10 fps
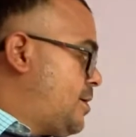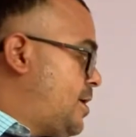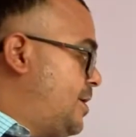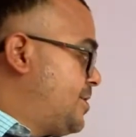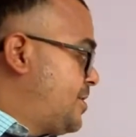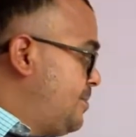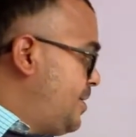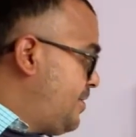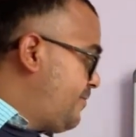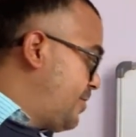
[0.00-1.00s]
And
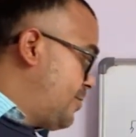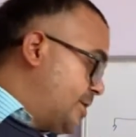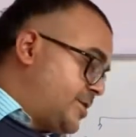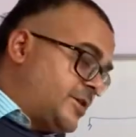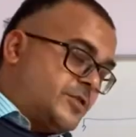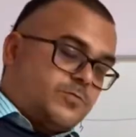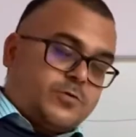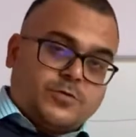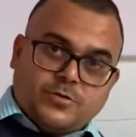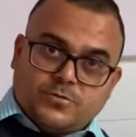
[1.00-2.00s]
similar frequency is
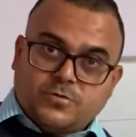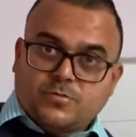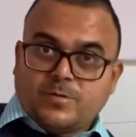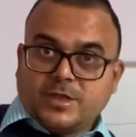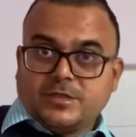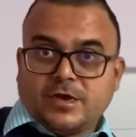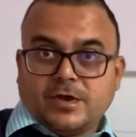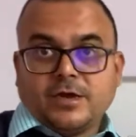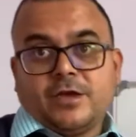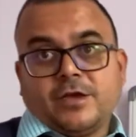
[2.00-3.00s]
produced when
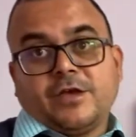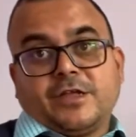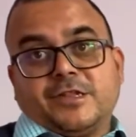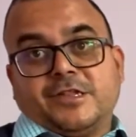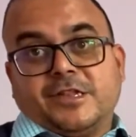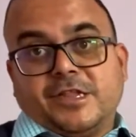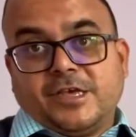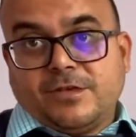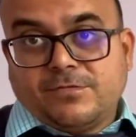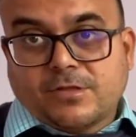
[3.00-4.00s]
the
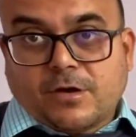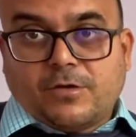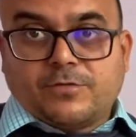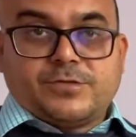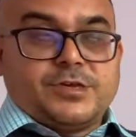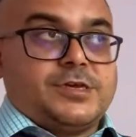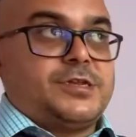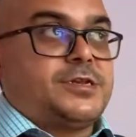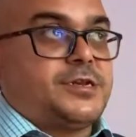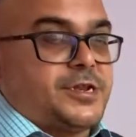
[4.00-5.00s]
leaves of the
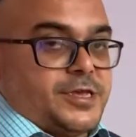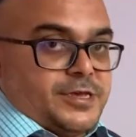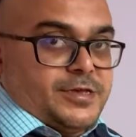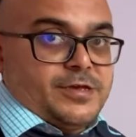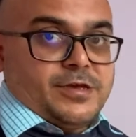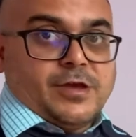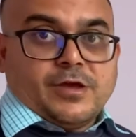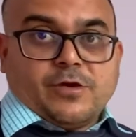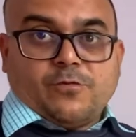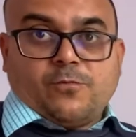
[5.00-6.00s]
tree
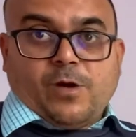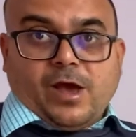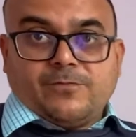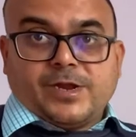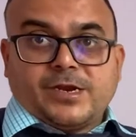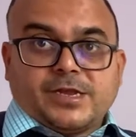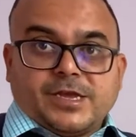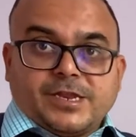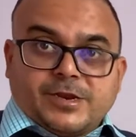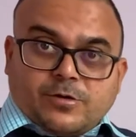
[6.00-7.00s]
vibrate
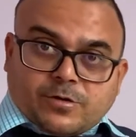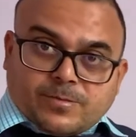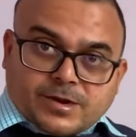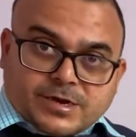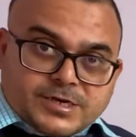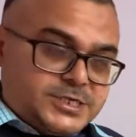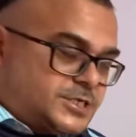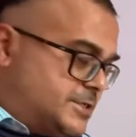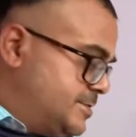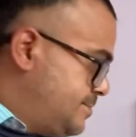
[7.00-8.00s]
in a normal condition.